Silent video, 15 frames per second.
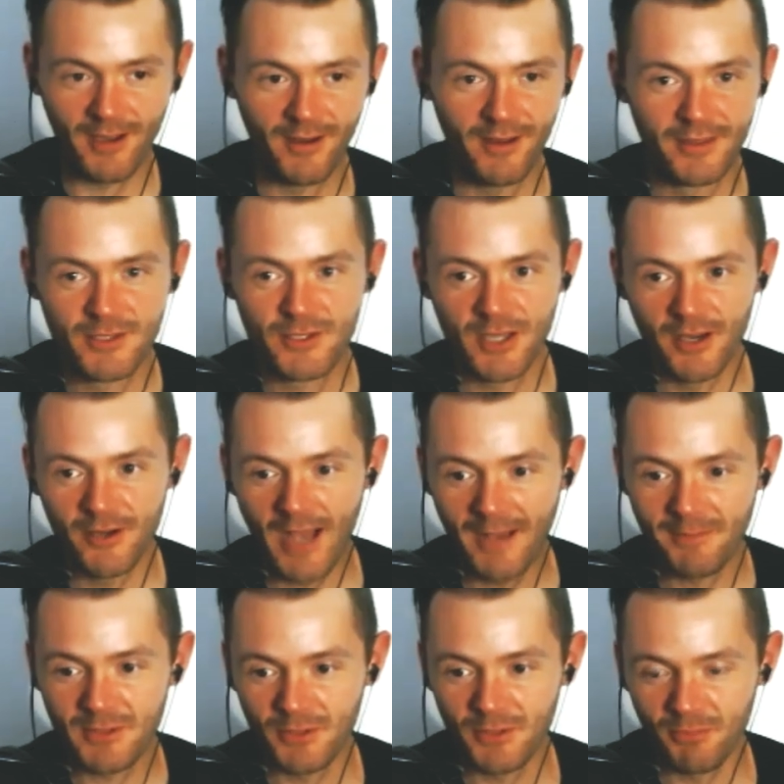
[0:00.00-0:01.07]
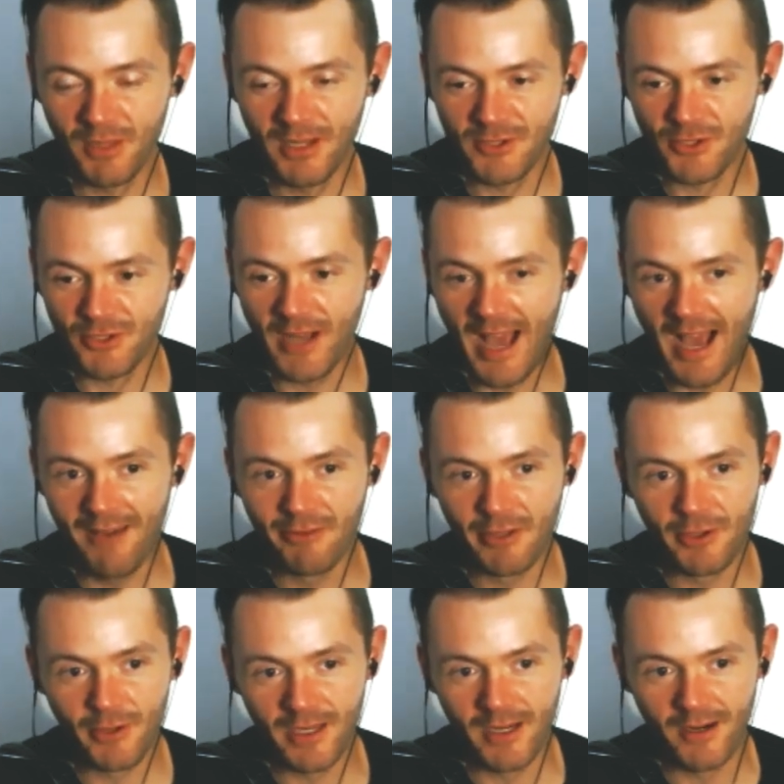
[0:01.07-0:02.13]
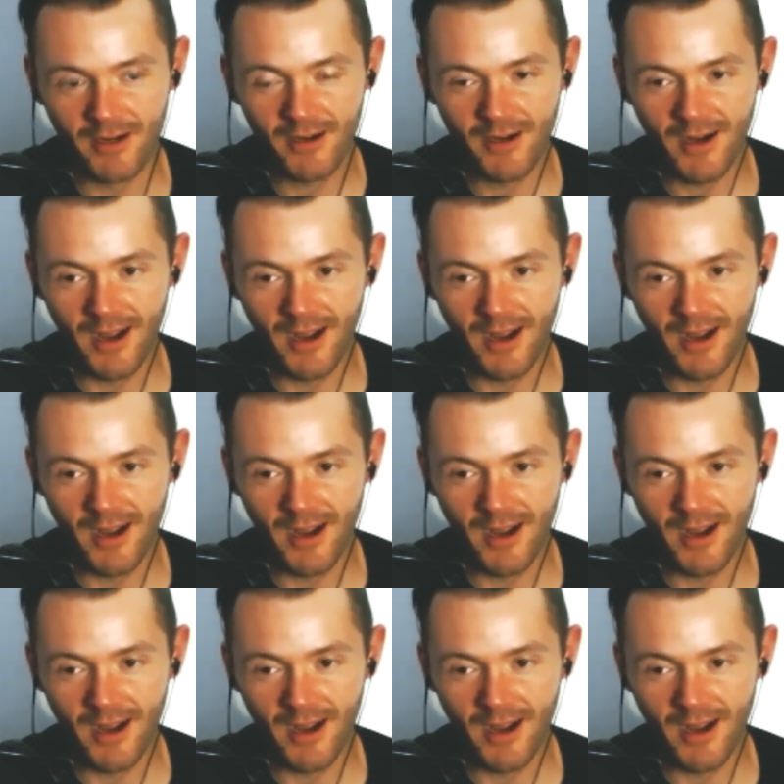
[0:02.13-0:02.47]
on the show. Absolute pleasure to have you here.